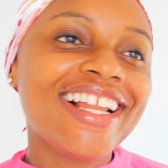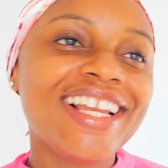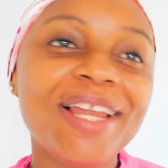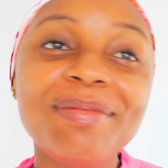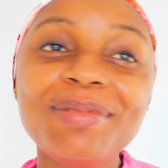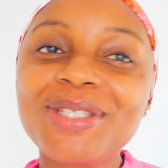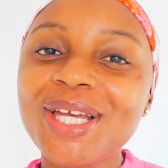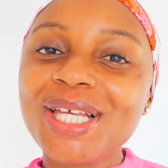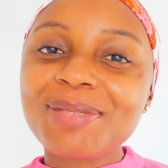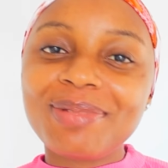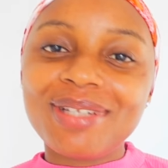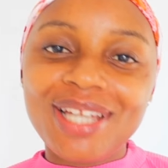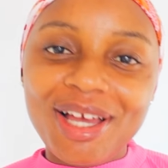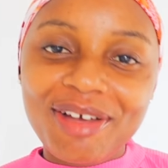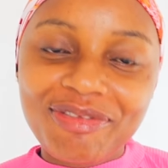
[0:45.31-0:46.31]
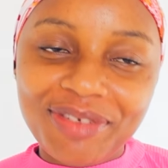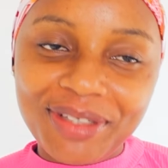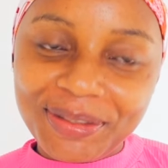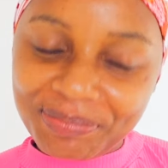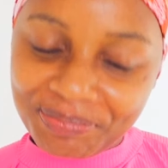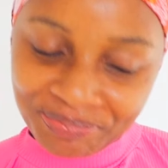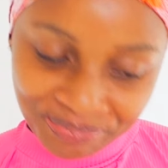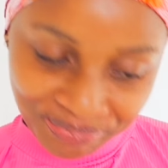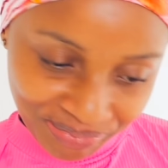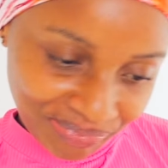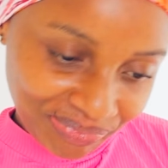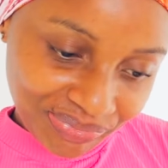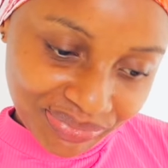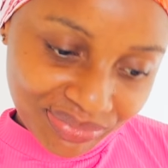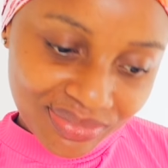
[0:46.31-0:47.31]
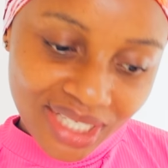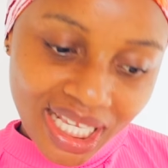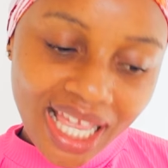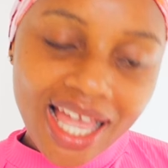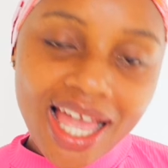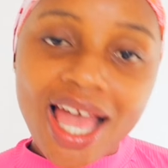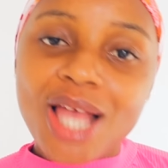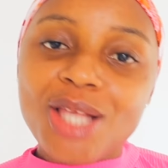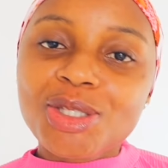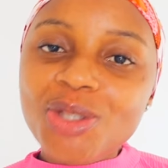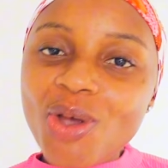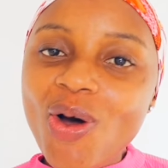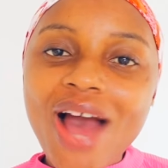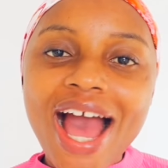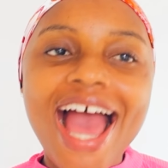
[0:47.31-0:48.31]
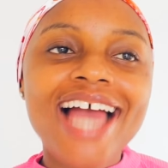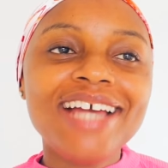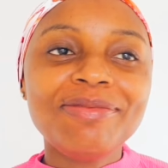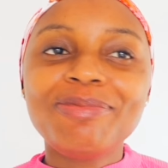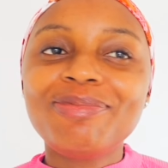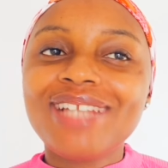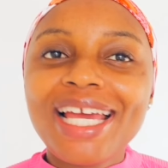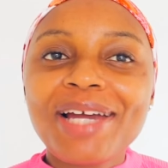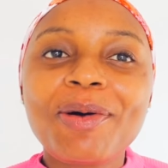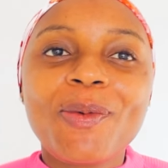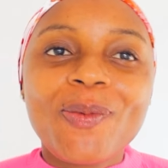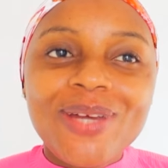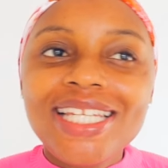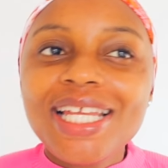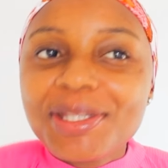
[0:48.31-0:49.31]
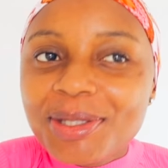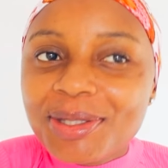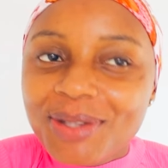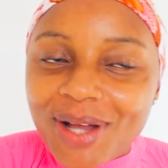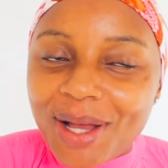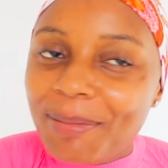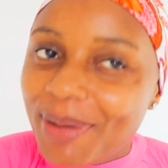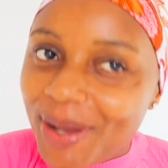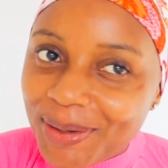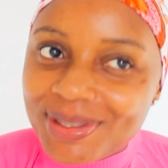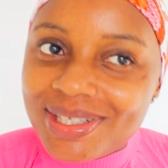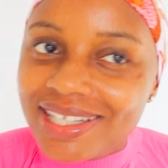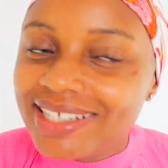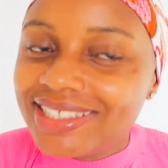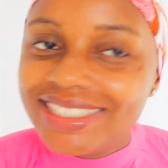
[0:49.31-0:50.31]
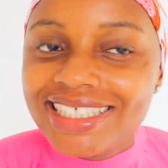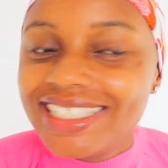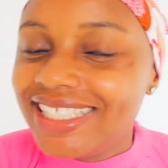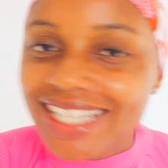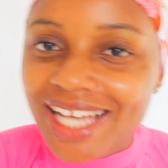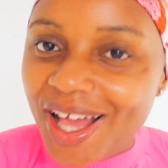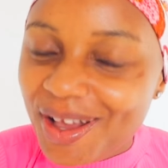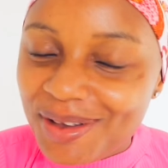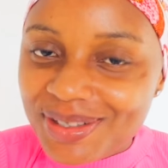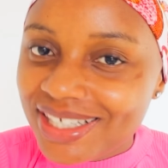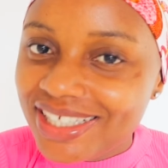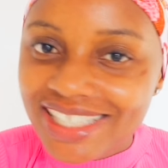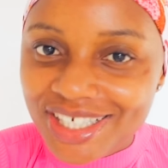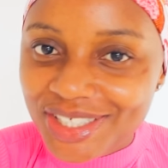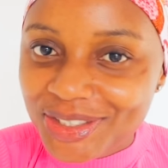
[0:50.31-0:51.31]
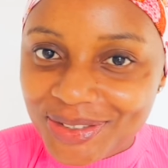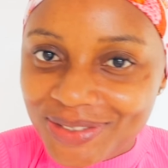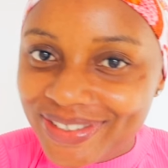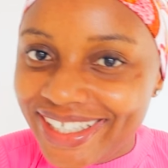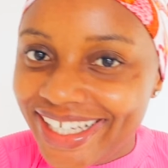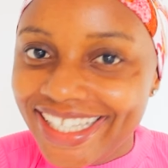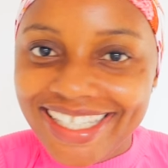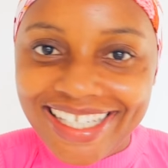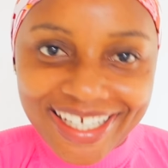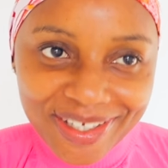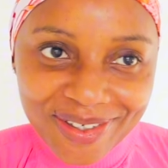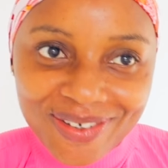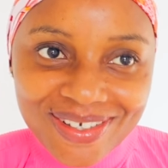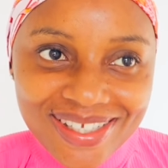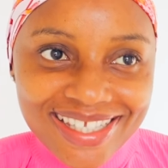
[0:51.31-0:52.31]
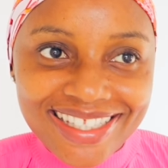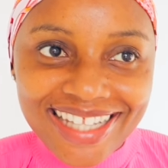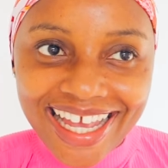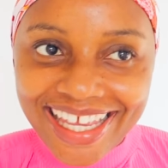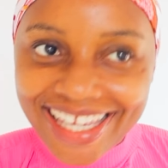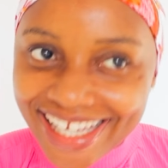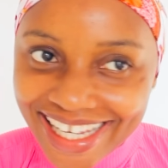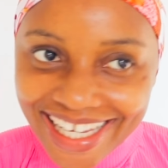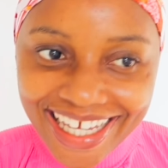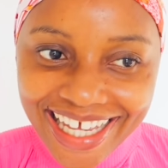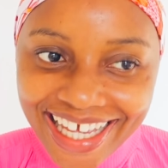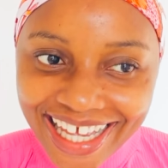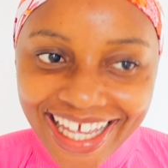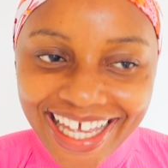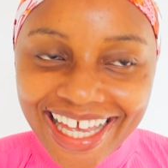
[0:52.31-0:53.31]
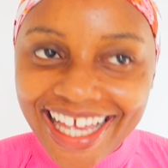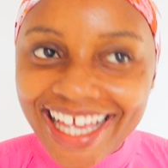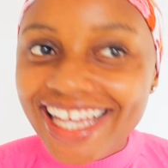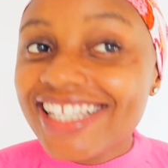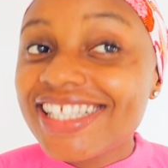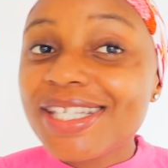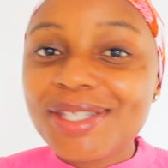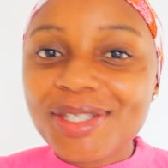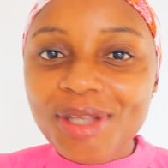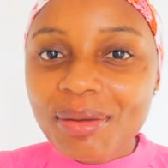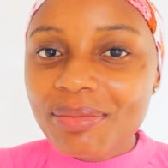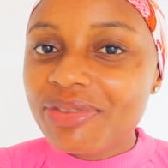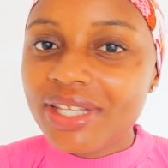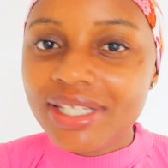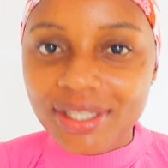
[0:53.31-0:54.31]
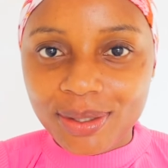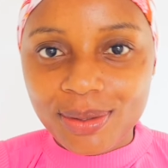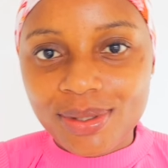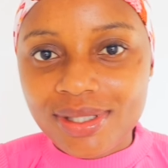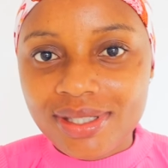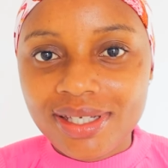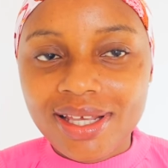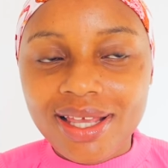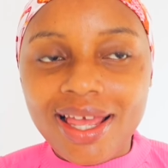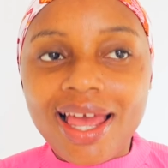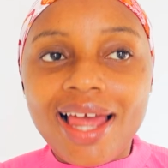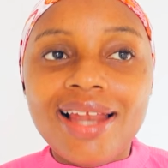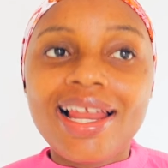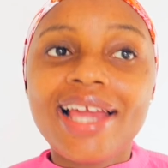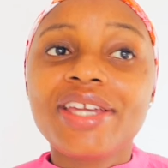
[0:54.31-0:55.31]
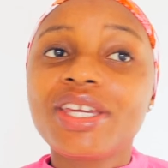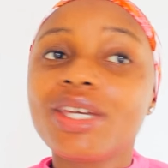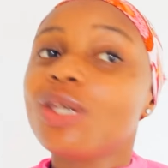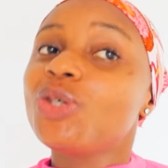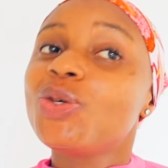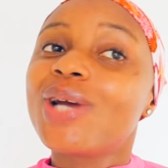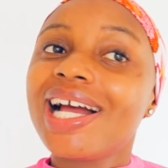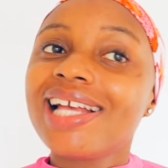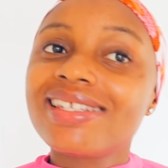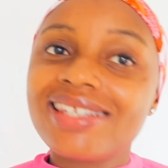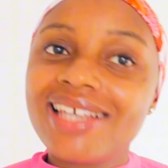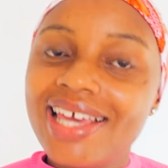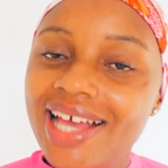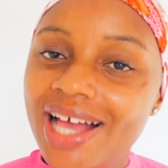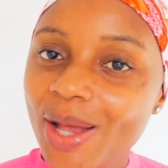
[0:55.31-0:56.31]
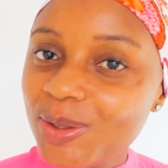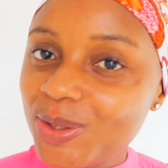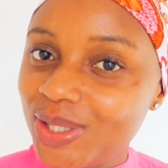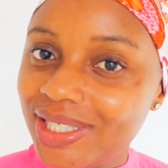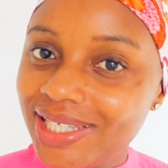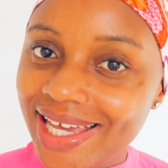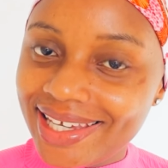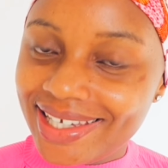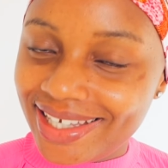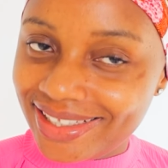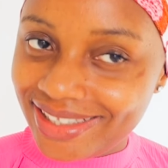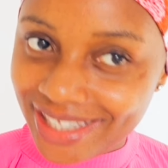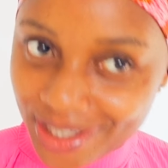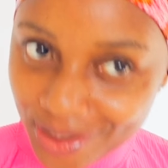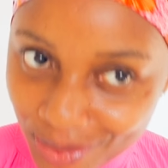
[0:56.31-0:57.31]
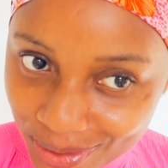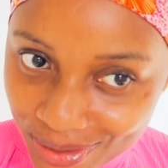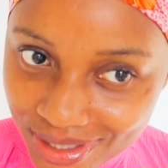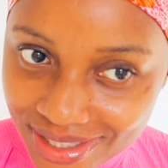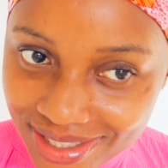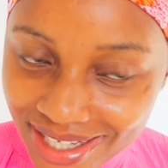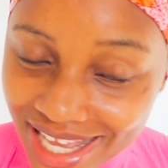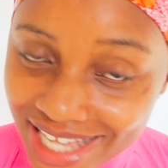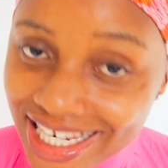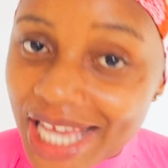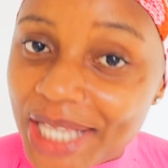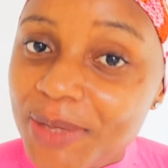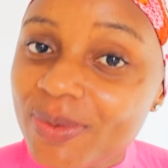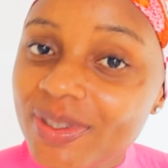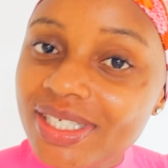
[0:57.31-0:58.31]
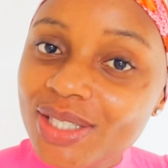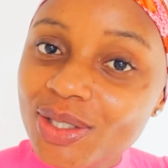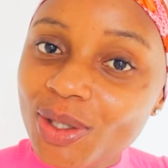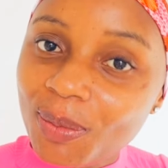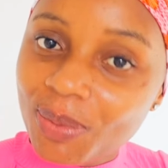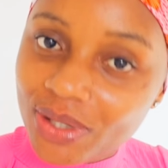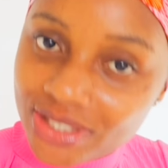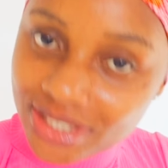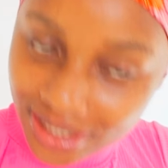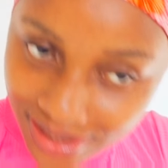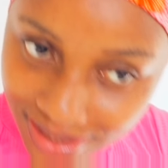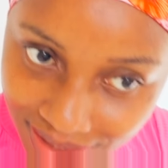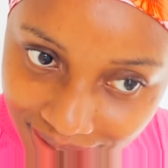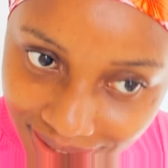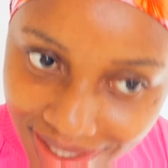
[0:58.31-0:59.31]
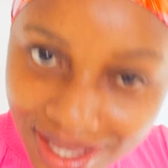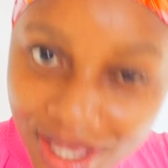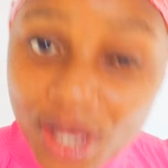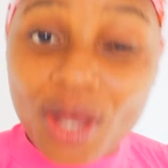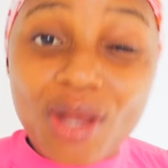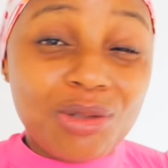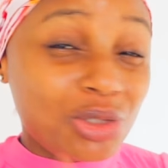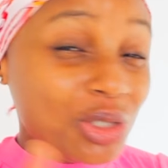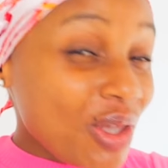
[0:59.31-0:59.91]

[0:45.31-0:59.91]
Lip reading: let me just be laughing. So we need to talk about the housing issue in Lagos. Like, it is something else. Like, you can see a house you like in Lagos that is within your budget. To